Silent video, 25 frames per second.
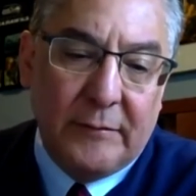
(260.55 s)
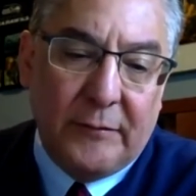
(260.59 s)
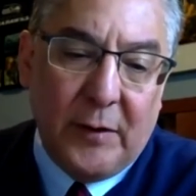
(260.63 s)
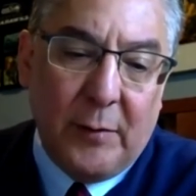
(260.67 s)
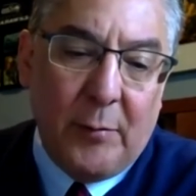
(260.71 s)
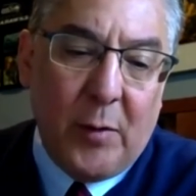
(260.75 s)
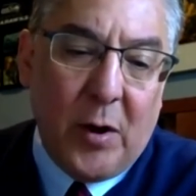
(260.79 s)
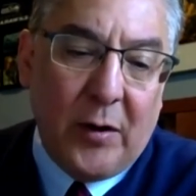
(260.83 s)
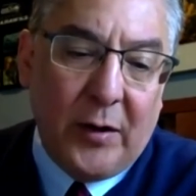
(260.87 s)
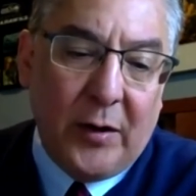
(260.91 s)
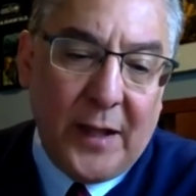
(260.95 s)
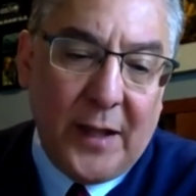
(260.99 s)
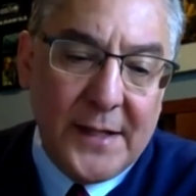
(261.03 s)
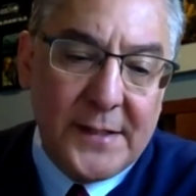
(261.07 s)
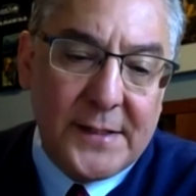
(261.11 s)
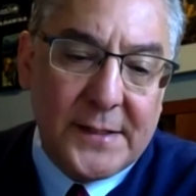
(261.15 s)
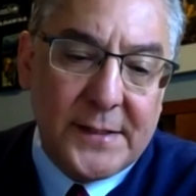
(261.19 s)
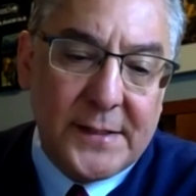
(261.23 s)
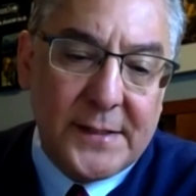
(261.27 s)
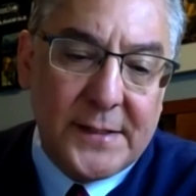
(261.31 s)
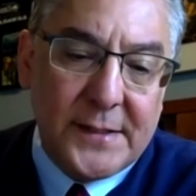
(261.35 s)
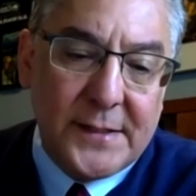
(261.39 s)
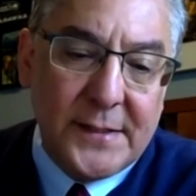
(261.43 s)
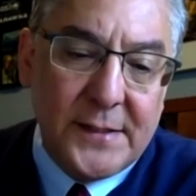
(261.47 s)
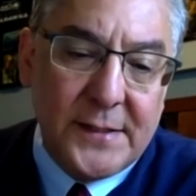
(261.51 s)
from our
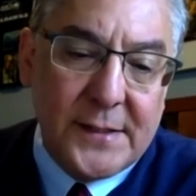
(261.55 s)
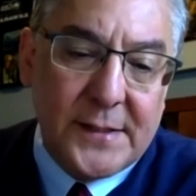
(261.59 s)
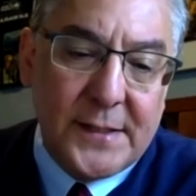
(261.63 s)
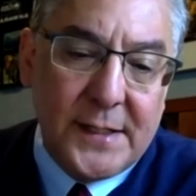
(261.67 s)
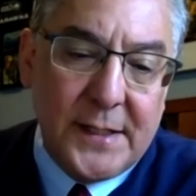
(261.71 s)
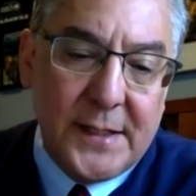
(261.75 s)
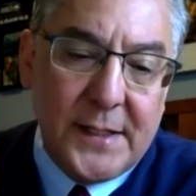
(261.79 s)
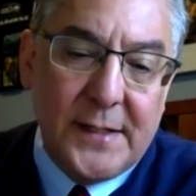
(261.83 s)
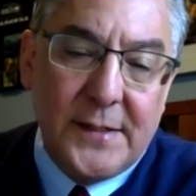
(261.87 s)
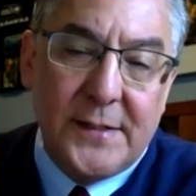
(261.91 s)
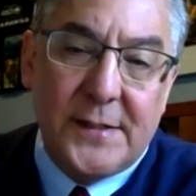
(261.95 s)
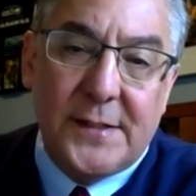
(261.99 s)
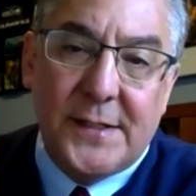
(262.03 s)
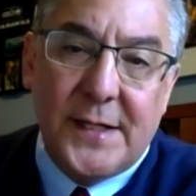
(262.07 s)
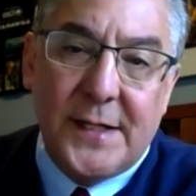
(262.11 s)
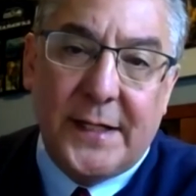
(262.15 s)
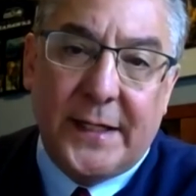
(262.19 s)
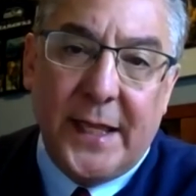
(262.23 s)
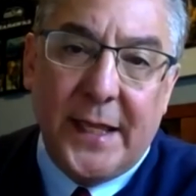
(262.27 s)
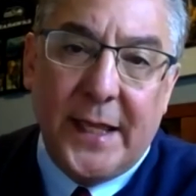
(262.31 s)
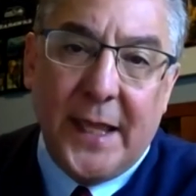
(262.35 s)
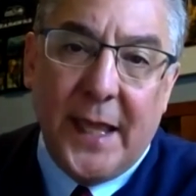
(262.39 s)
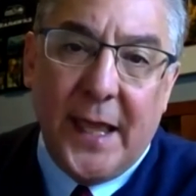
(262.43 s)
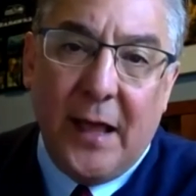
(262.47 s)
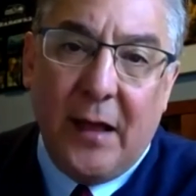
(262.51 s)
licensees
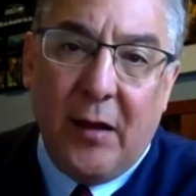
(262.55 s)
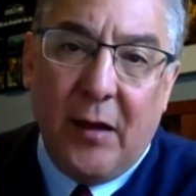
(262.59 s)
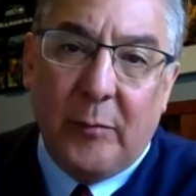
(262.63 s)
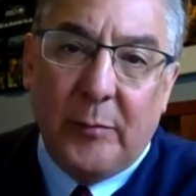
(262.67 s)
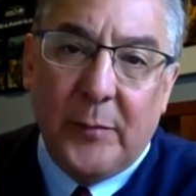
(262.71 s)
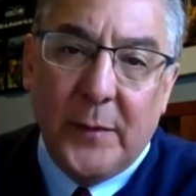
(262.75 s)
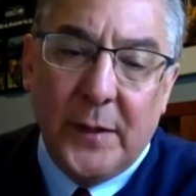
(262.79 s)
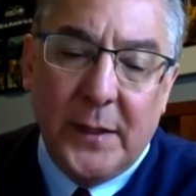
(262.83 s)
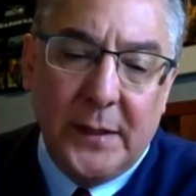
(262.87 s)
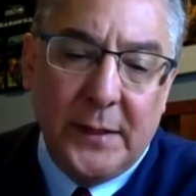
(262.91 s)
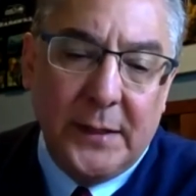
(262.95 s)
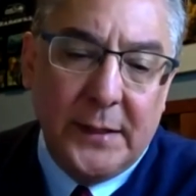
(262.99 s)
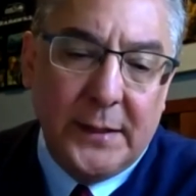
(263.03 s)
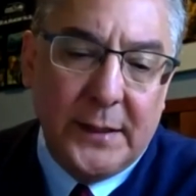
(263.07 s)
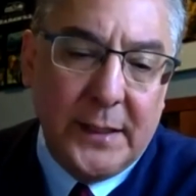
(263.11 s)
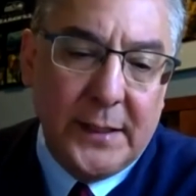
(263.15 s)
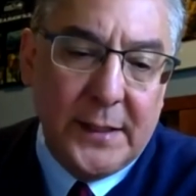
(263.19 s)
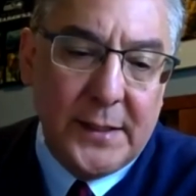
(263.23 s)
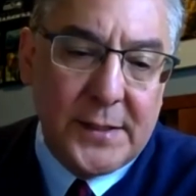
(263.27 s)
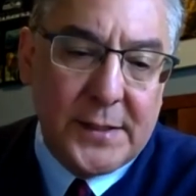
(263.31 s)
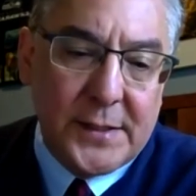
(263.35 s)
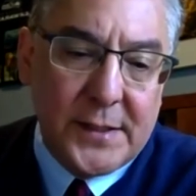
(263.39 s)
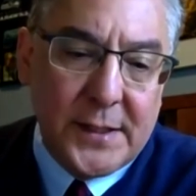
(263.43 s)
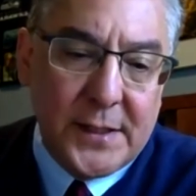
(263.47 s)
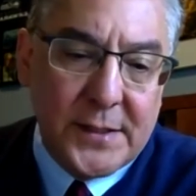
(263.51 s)
seeking help
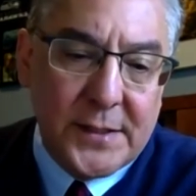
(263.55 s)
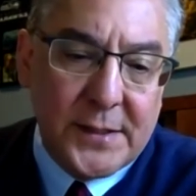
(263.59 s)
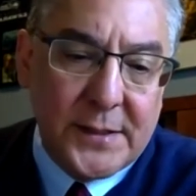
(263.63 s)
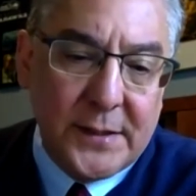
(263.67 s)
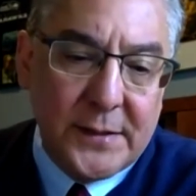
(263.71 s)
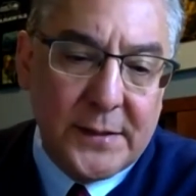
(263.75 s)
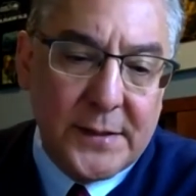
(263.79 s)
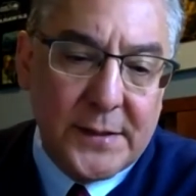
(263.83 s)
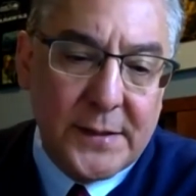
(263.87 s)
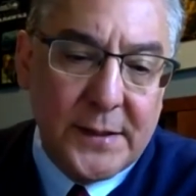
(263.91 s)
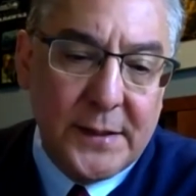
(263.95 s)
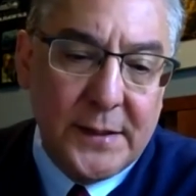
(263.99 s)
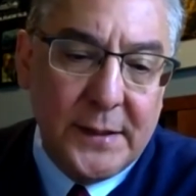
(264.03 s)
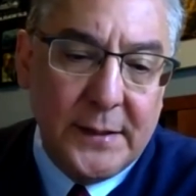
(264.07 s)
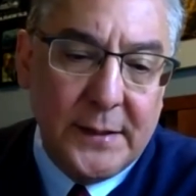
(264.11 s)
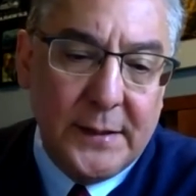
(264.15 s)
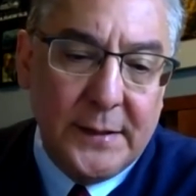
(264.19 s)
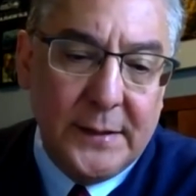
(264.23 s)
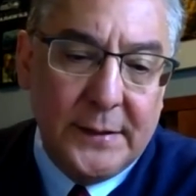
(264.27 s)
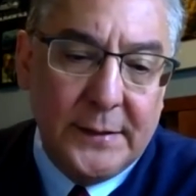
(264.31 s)
and assistance.